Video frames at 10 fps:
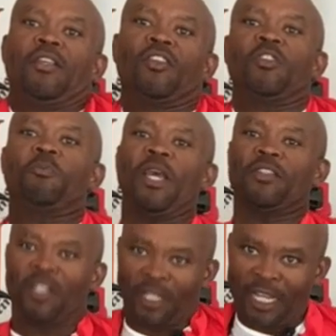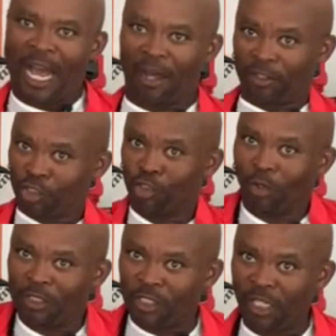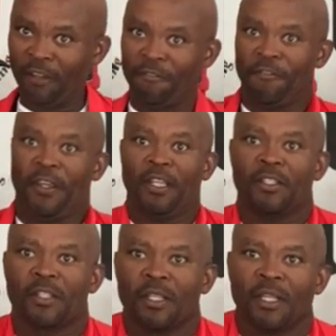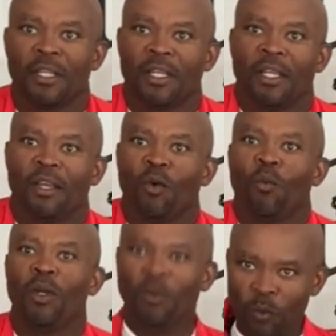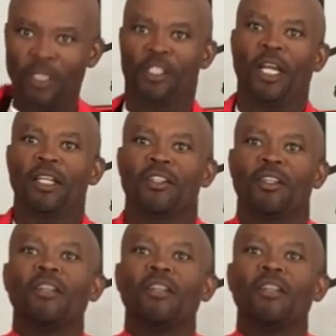So it's basically how the short sleeve fits with just